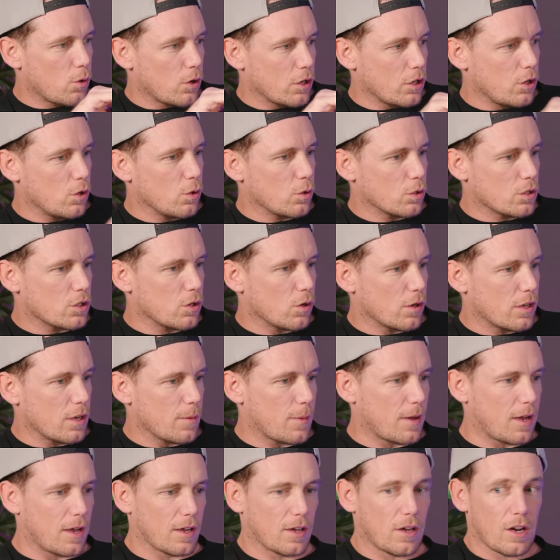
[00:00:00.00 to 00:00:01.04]
what you're talking
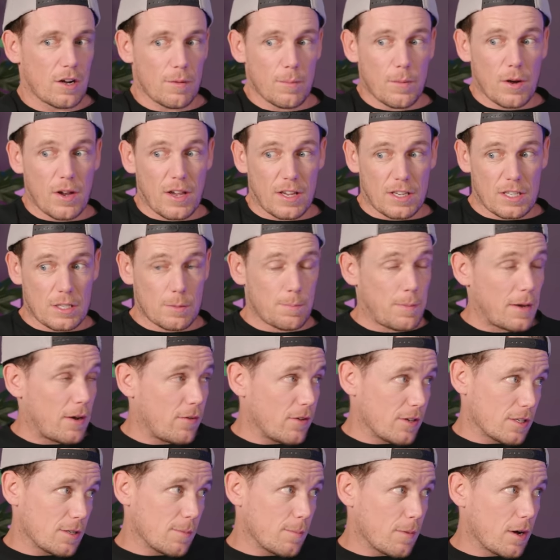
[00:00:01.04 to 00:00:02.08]
about and kind of my
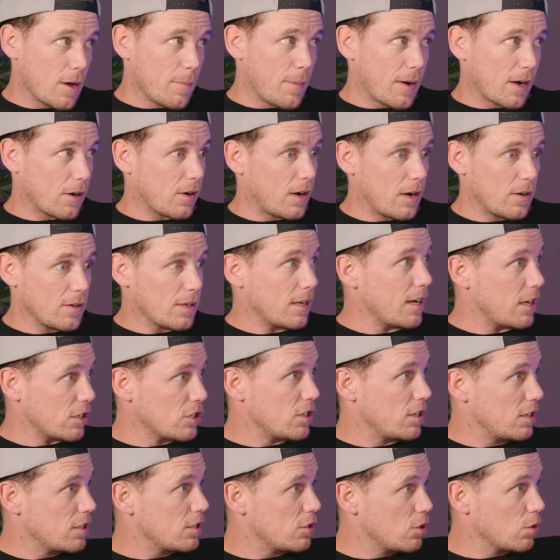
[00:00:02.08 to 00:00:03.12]
experience and my background, and
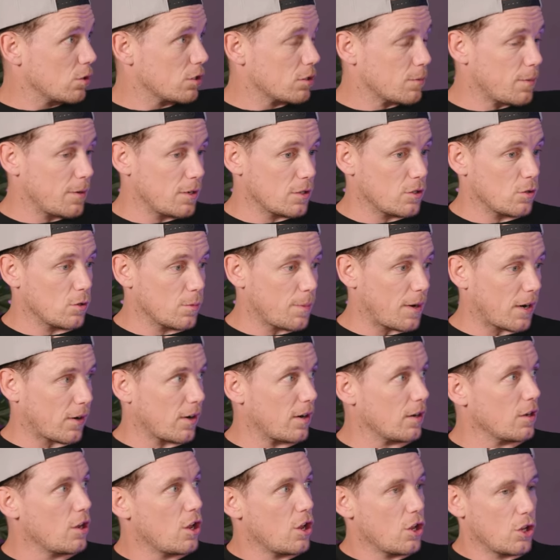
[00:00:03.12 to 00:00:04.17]
actually this is your experience, your yeah.
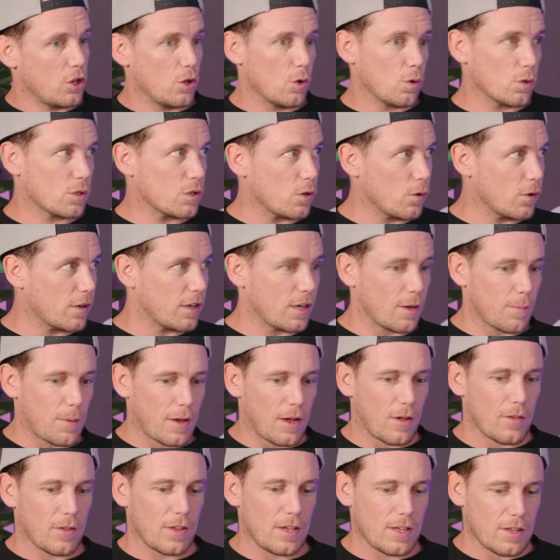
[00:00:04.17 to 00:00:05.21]
background. You're talking
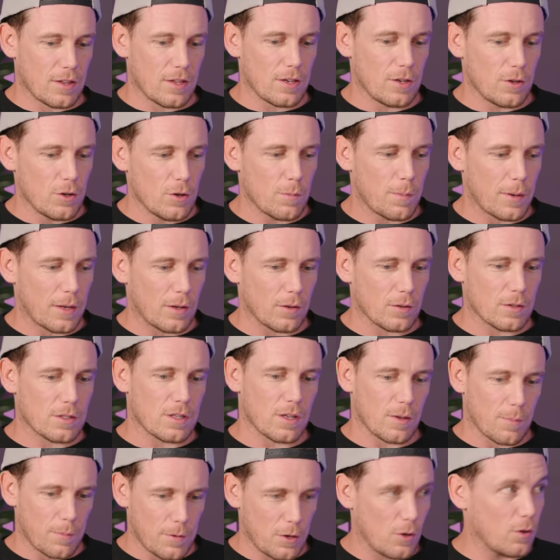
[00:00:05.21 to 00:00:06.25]
about the the new builds
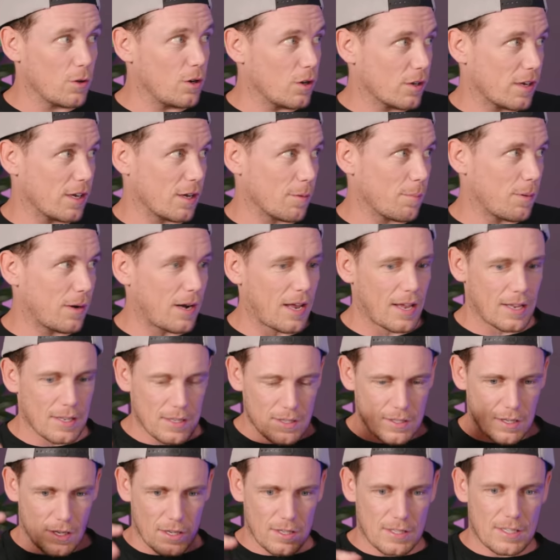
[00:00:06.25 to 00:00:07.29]
that you're looking at
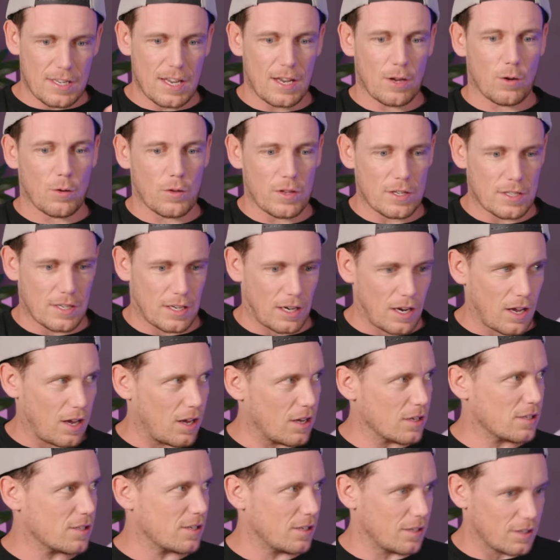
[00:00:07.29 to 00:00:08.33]
plans and seeing all this
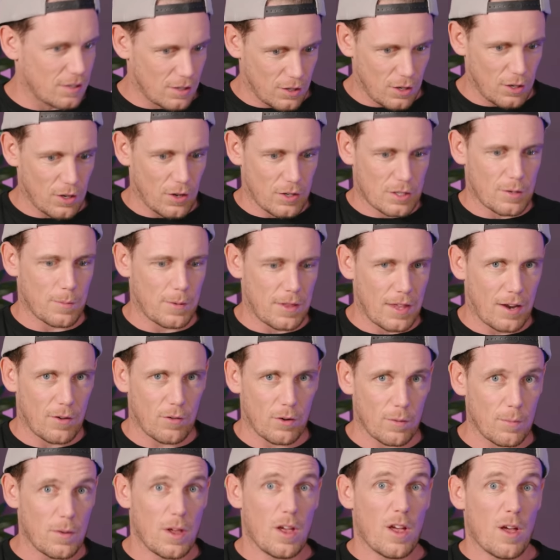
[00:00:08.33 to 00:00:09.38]
glass, and you know it's gonna be that
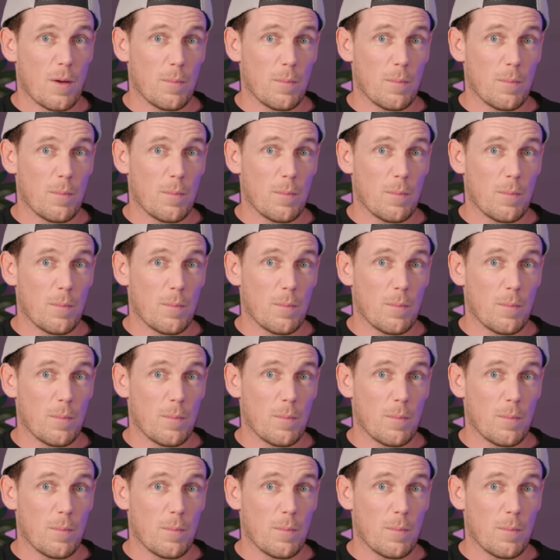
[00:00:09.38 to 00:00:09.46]
room.